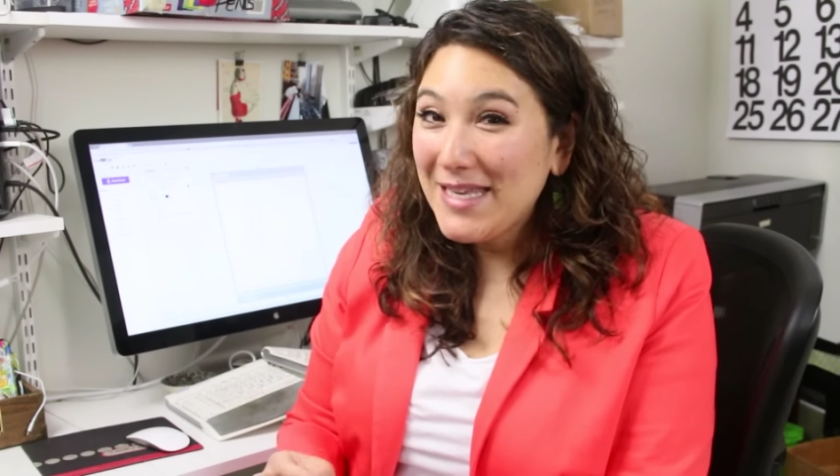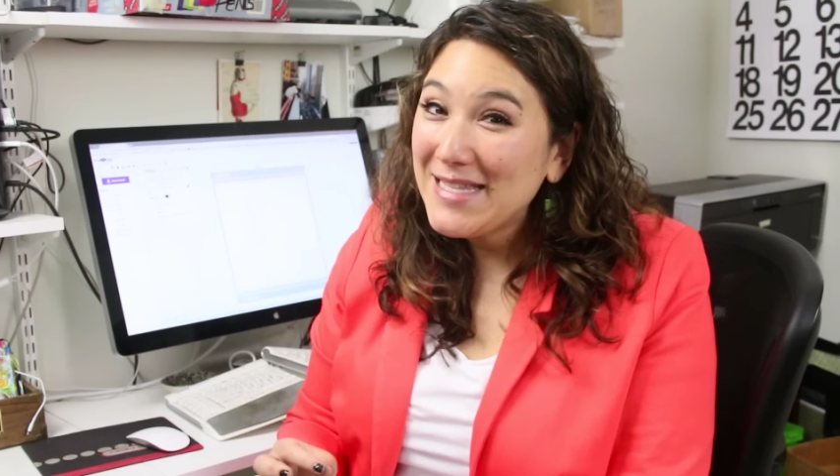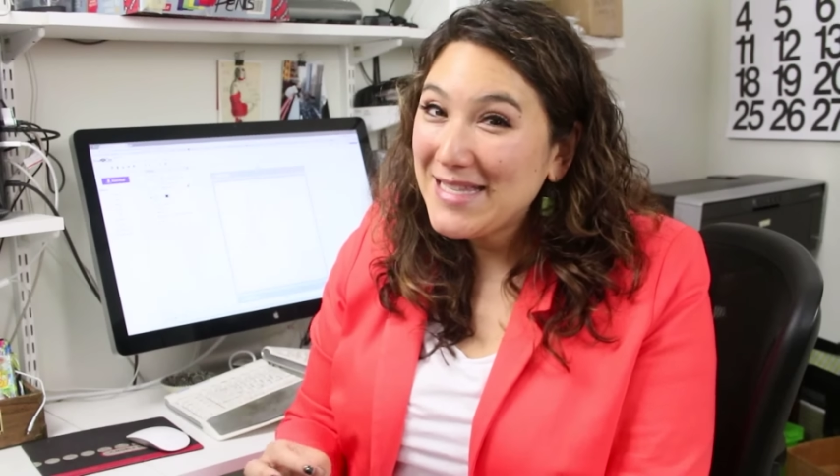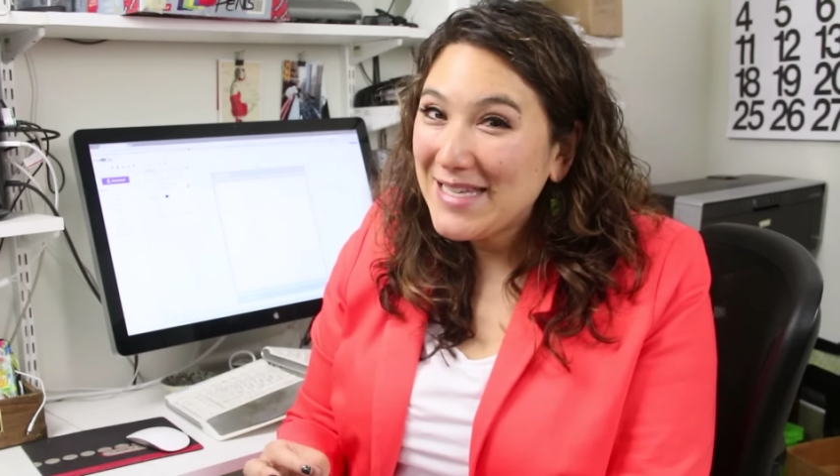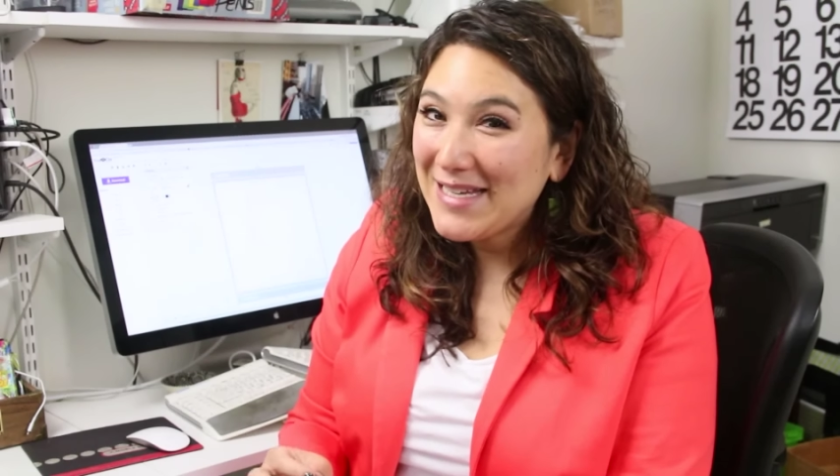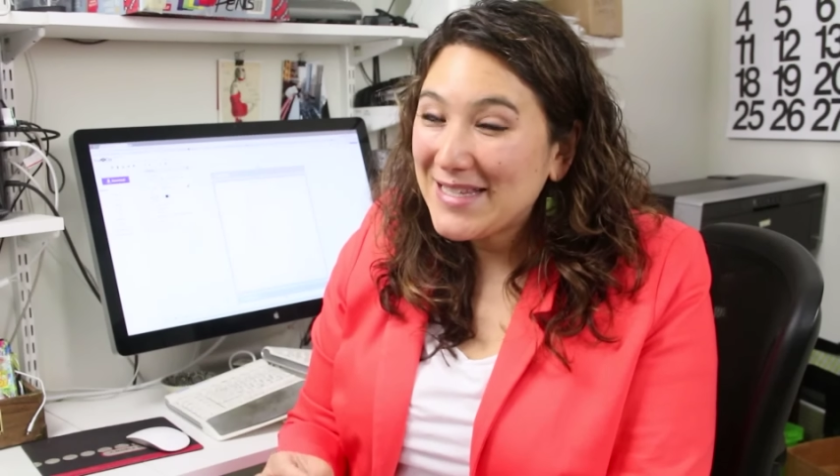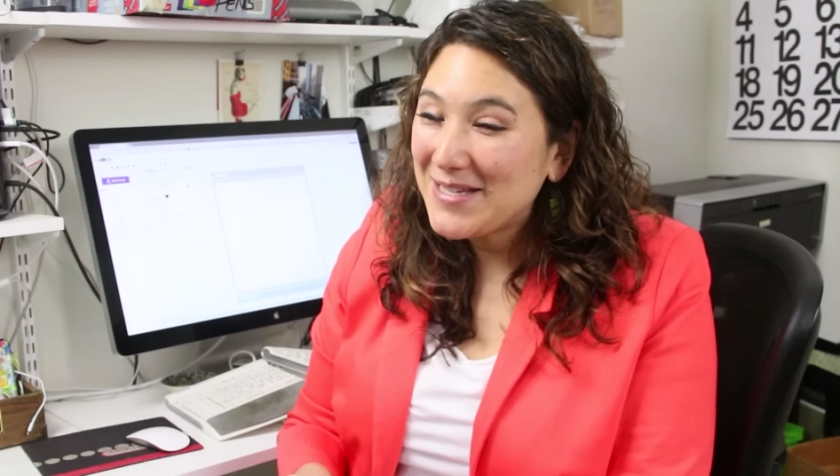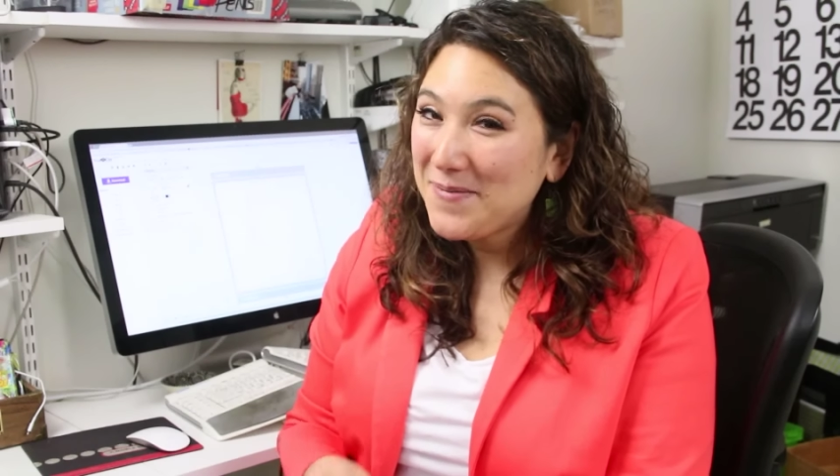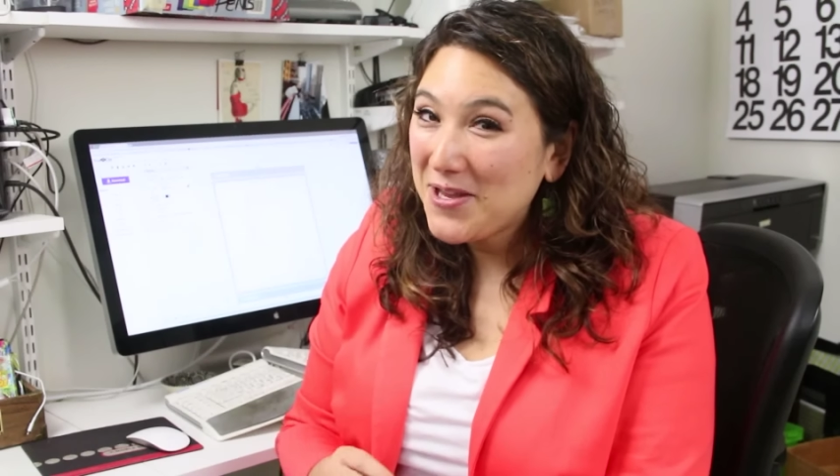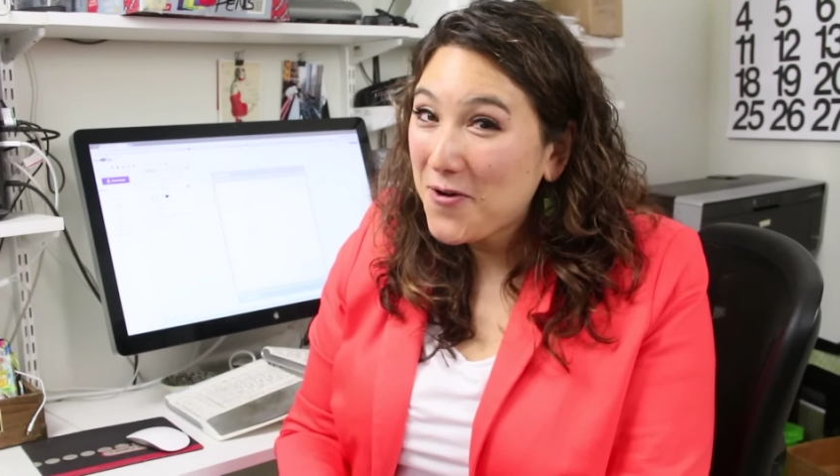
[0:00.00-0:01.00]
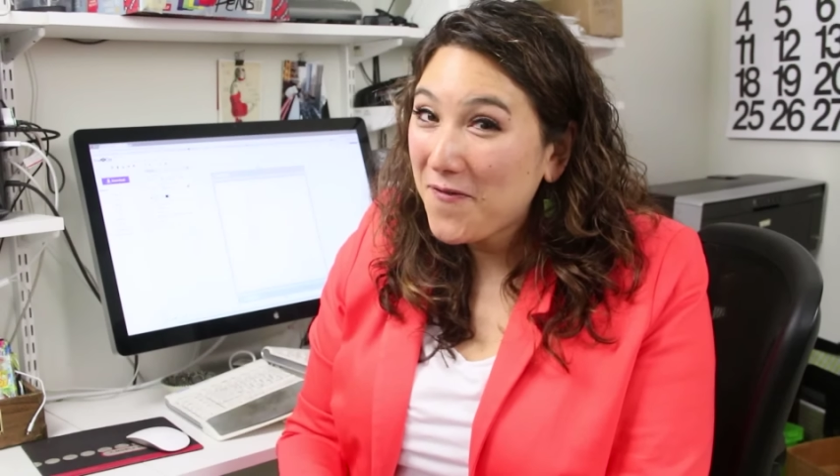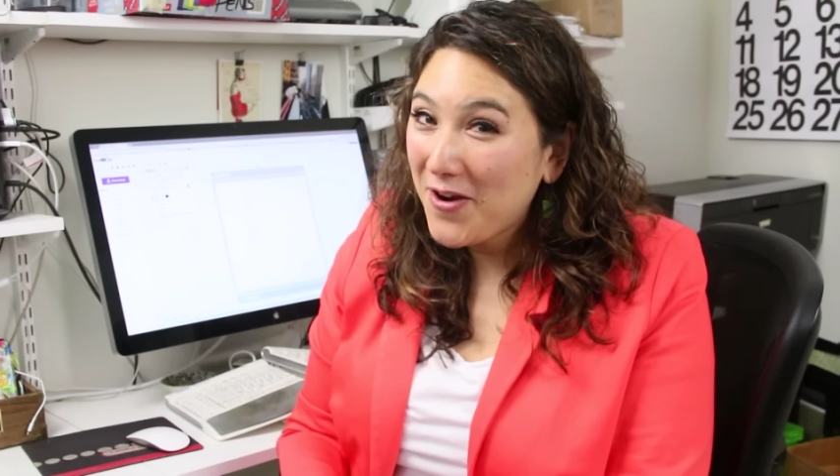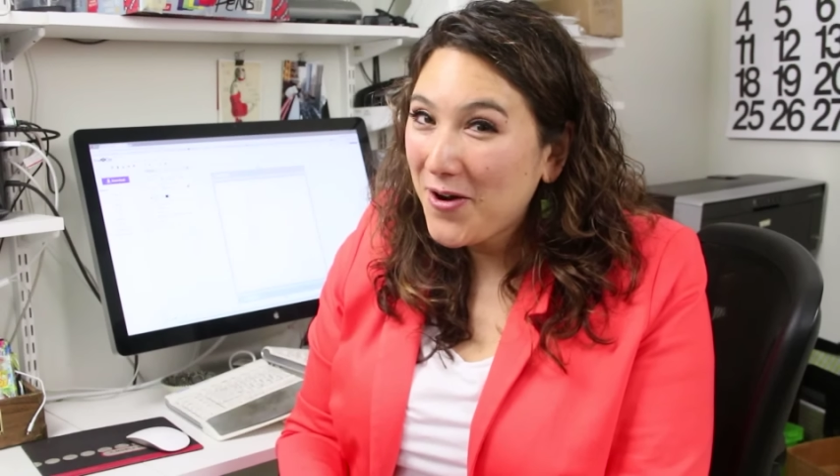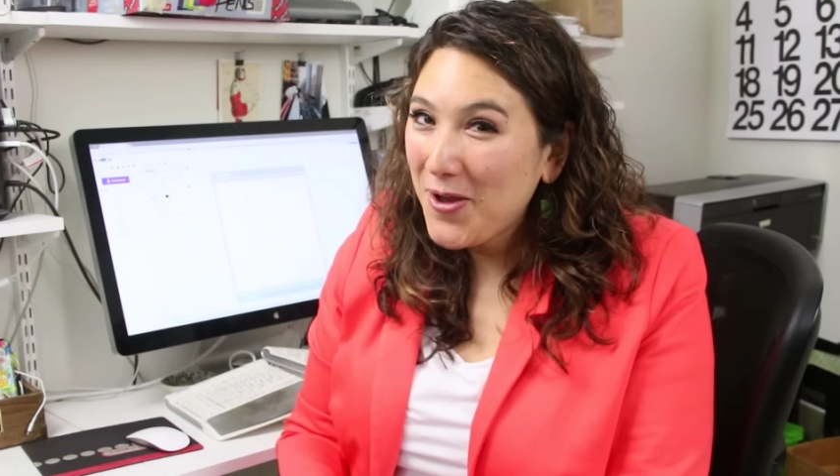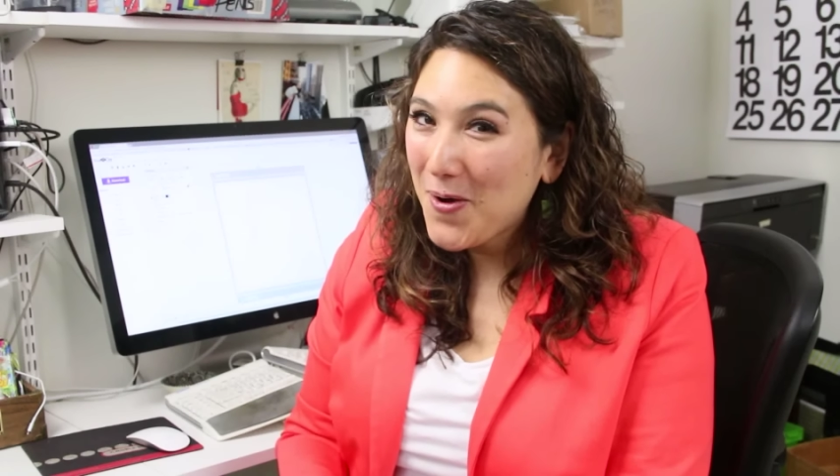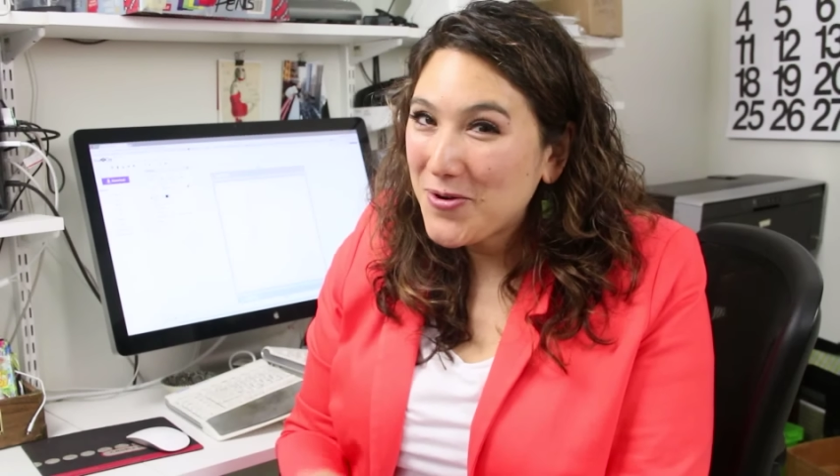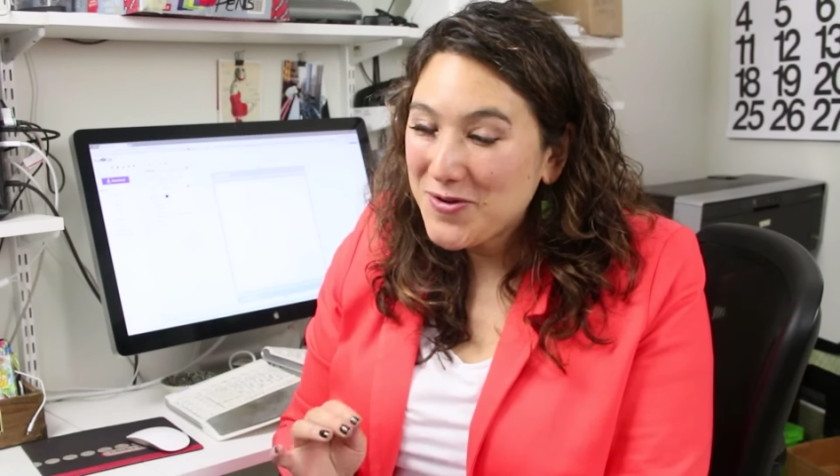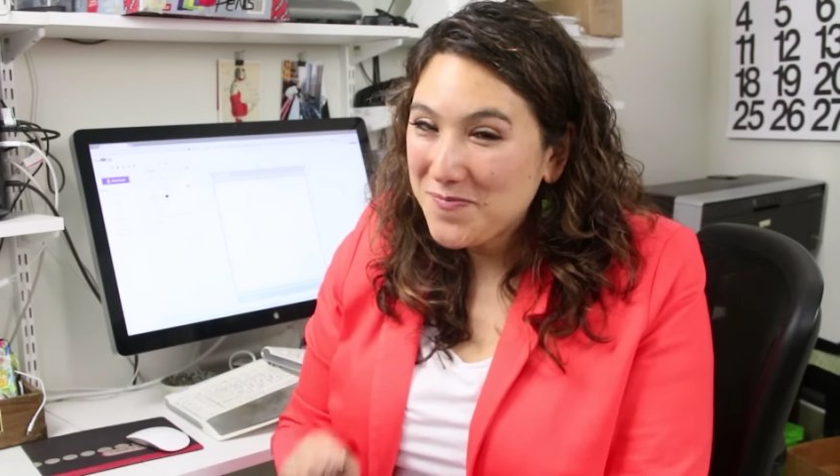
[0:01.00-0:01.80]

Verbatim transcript: easy it is to make your very own